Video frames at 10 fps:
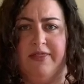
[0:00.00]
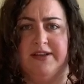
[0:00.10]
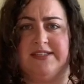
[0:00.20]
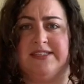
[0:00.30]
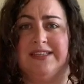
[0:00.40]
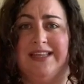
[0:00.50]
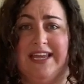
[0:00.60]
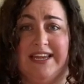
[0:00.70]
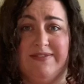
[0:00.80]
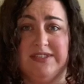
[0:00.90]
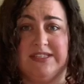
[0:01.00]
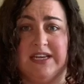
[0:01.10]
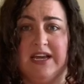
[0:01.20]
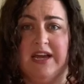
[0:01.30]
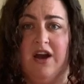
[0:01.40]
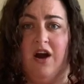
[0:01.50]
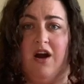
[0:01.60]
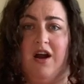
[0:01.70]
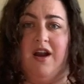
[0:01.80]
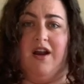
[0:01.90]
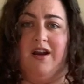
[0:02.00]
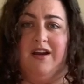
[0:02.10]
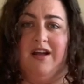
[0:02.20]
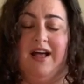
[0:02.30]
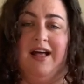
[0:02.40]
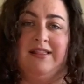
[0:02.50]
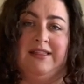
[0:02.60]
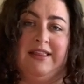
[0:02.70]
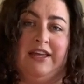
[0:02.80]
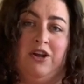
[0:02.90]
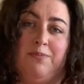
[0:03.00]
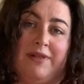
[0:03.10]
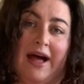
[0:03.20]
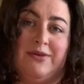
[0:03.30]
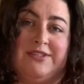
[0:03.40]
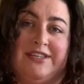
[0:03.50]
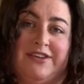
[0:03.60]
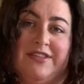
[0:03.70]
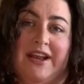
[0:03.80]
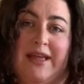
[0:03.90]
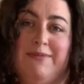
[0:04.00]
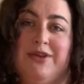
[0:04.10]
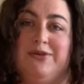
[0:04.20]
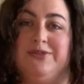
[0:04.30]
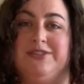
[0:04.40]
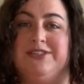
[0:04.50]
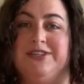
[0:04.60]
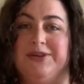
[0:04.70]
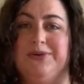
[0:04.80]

The sleeves are a little blousier than I'm used to.